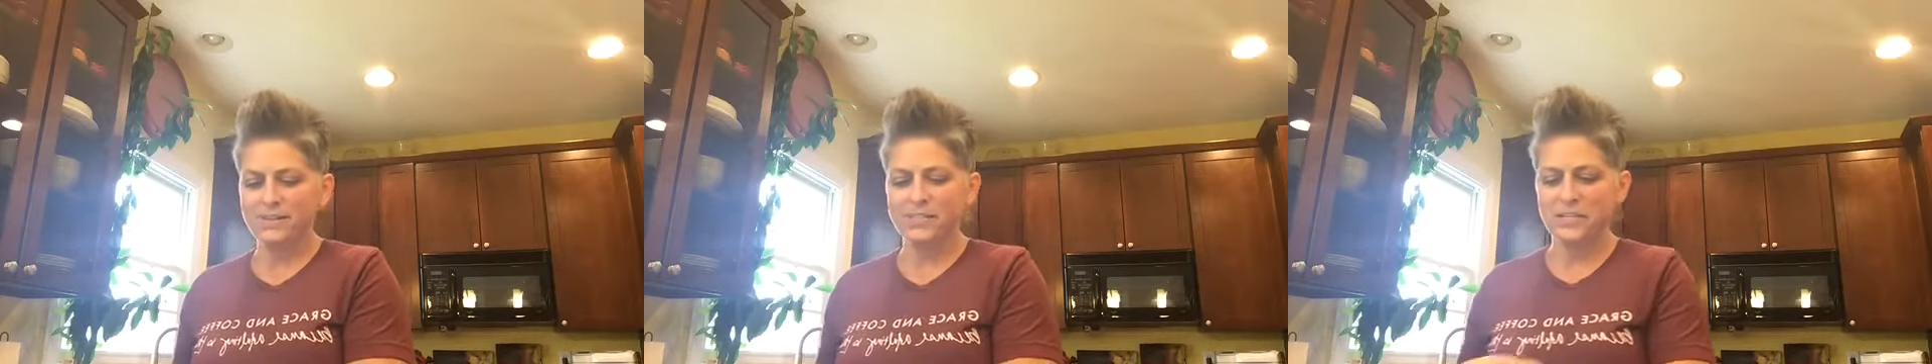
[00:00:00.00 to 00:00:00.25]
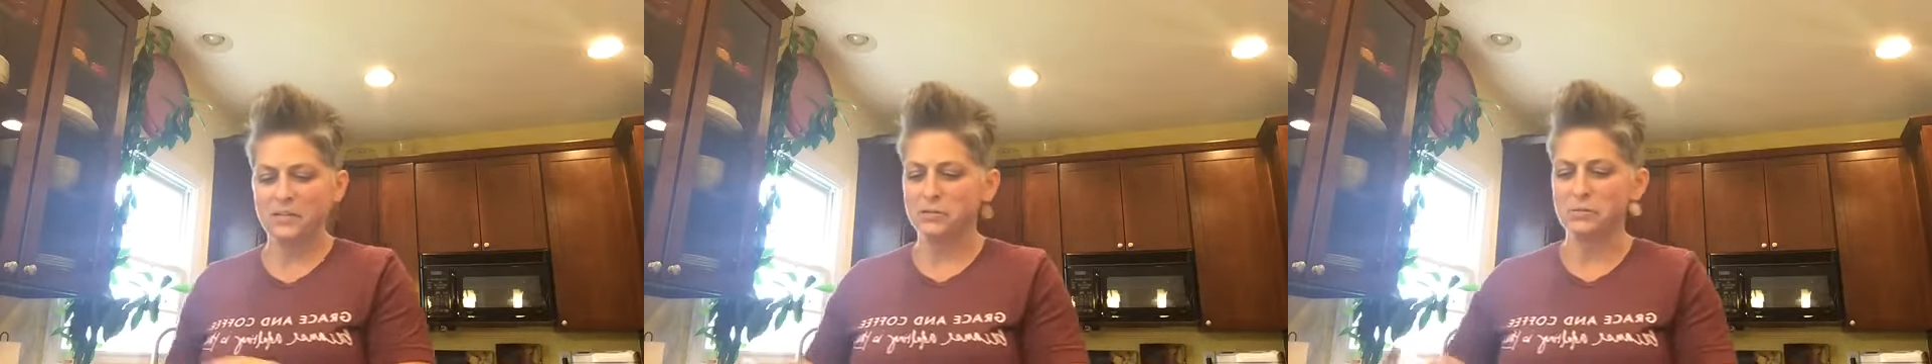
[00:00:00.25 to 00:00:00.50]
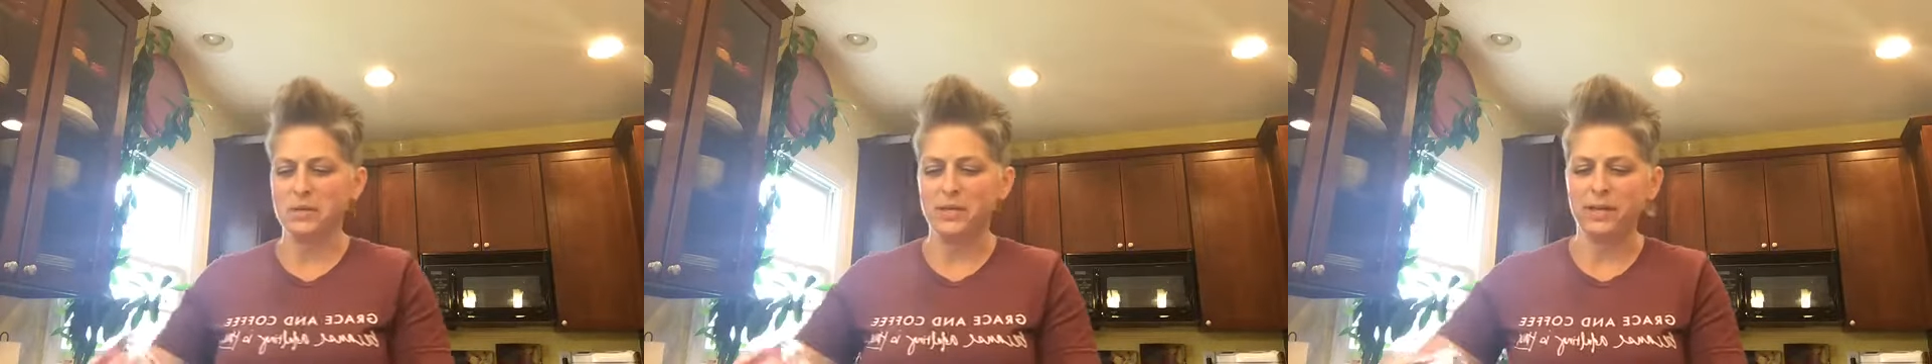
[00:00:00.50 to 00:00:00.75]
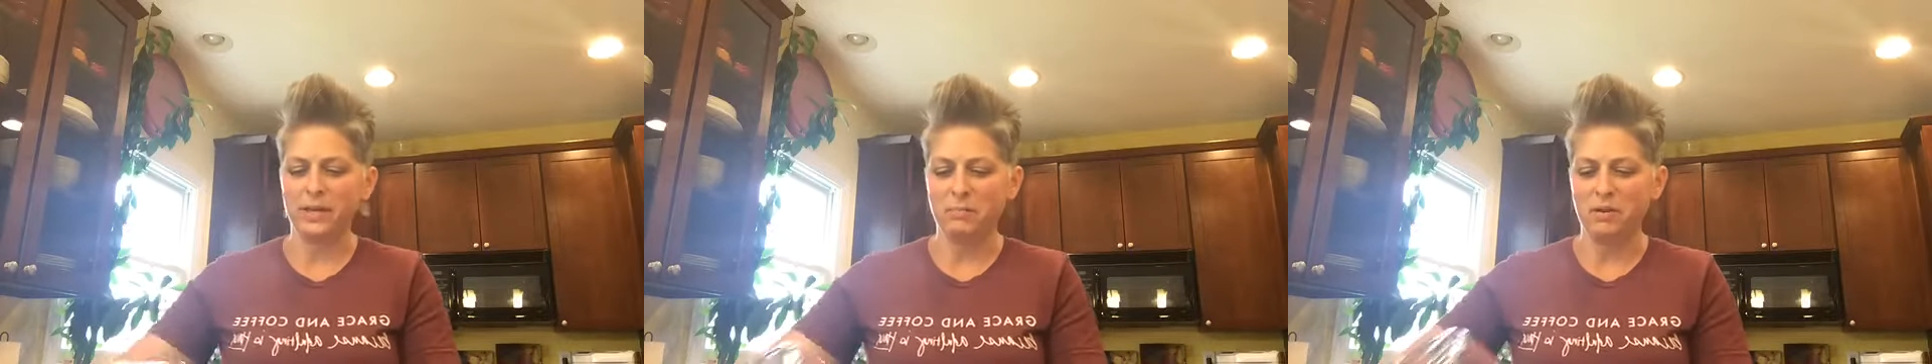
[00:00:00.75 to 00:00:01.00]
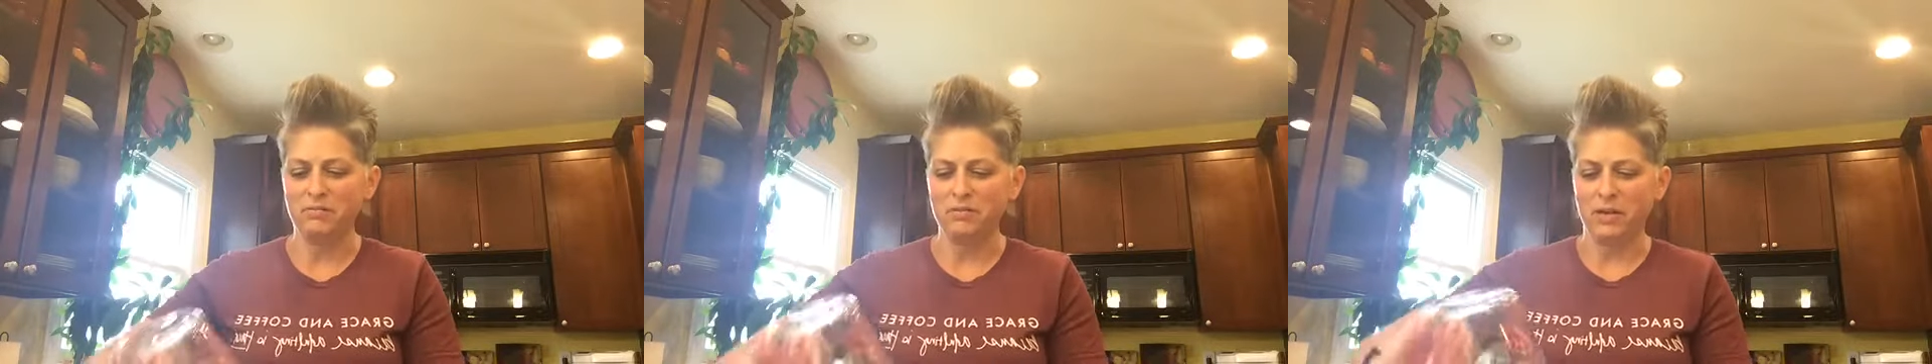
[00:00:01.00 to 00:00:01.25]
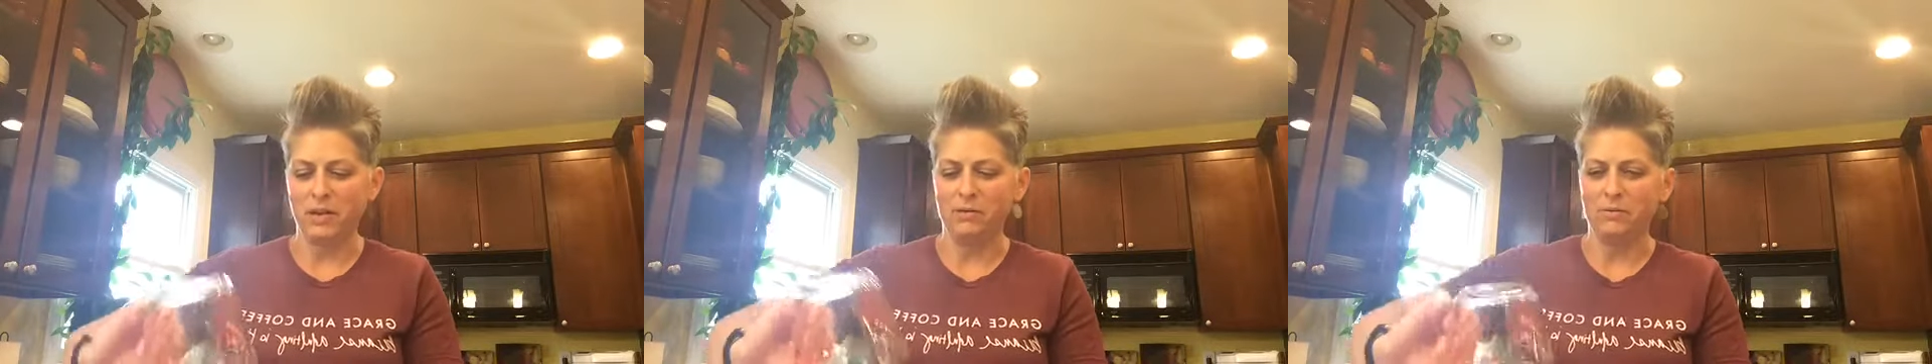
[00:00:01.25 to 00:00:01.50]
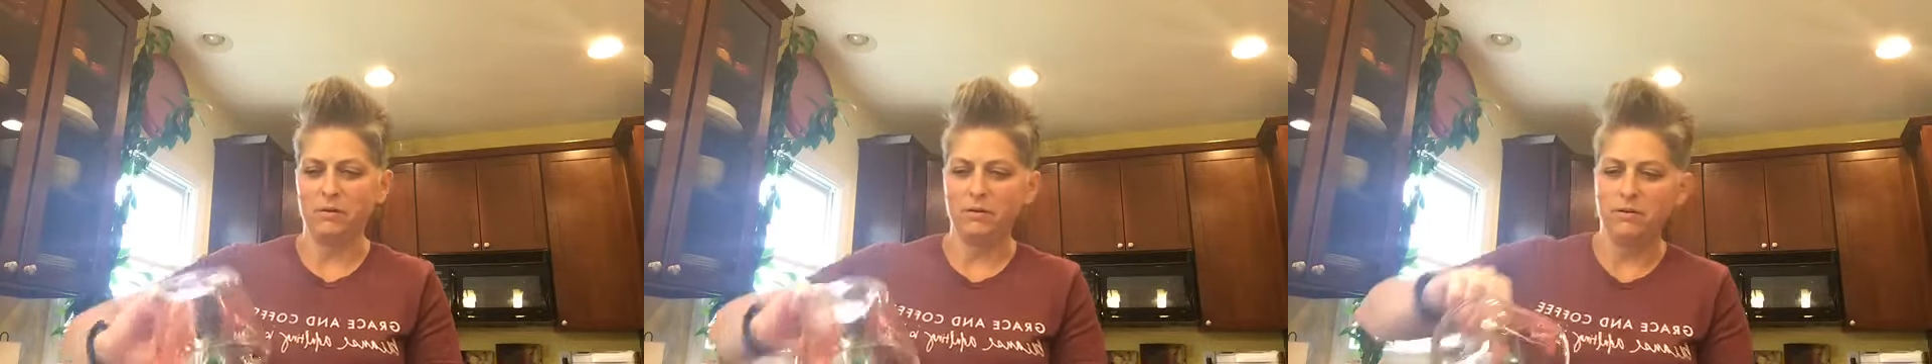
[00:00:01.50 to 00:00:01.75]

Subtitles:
tickles me to get them off the counter.